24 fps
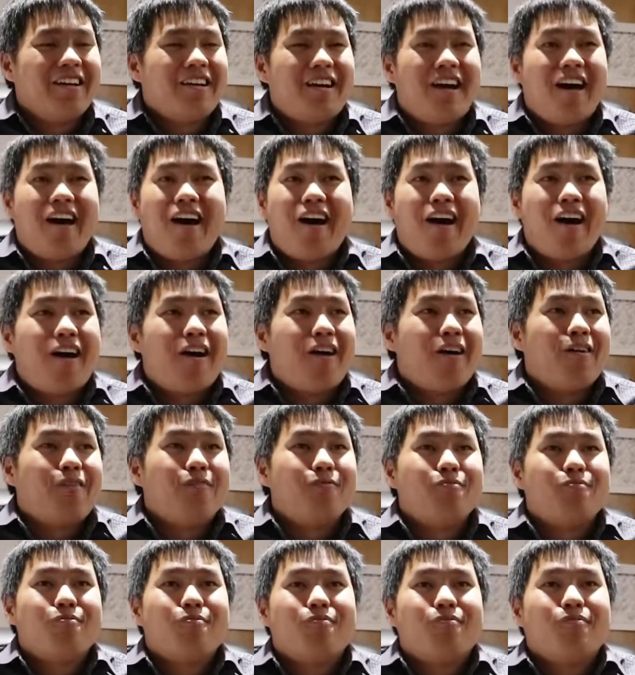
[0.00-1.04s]

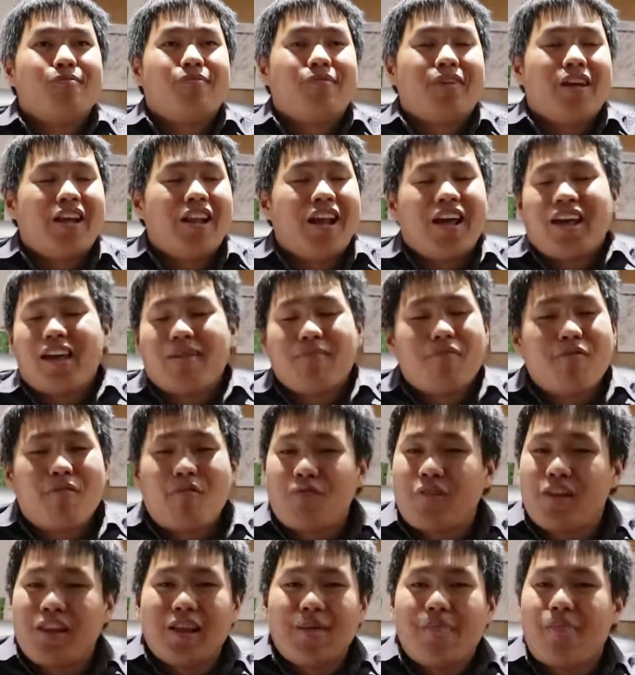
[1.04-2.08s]
And I give him a
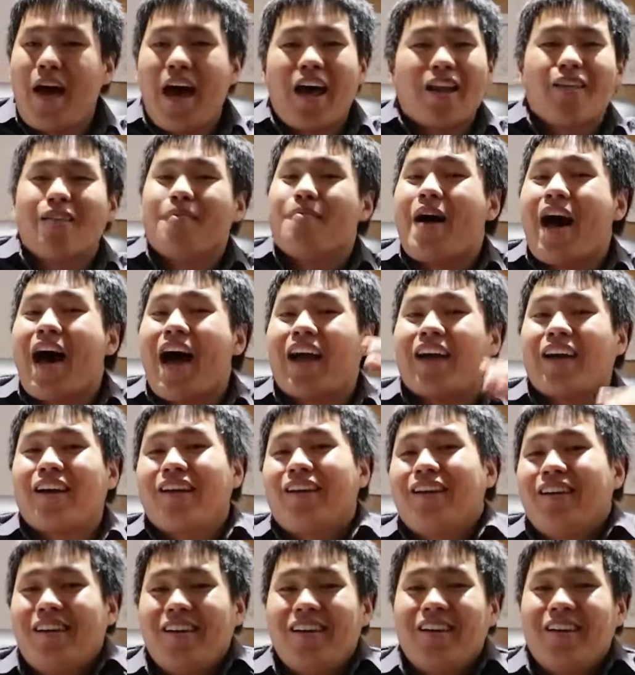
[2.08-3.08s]
friendly pat on the back.